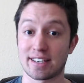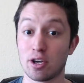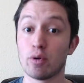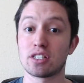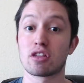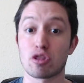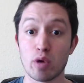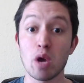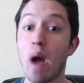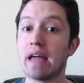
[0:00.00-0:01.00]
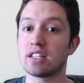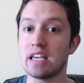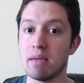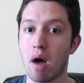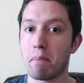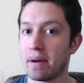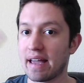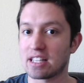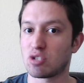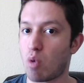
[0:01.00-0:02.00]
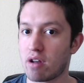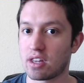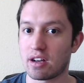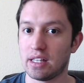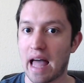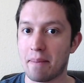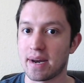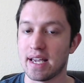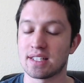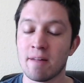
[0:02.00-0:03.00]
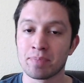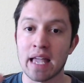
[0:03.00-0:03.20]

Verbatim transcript: So it's a three-way team up against one of the calamities.